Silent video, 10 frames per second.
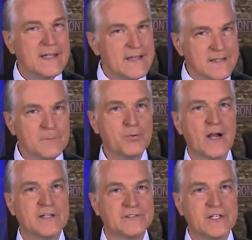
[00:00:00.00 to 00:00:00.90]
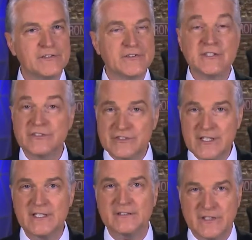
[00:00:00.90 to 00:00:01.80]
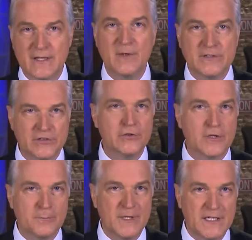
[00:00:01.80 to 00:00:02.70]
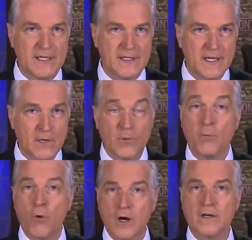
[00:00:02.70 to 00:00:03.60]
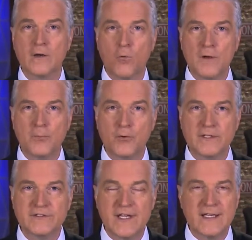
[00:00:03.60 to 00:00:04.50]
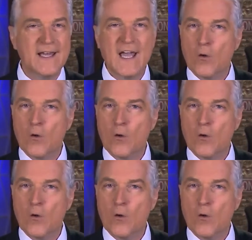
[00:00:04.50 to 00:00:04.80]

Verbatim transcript: In the process, the city's image took a beating, with Walker at one point saying,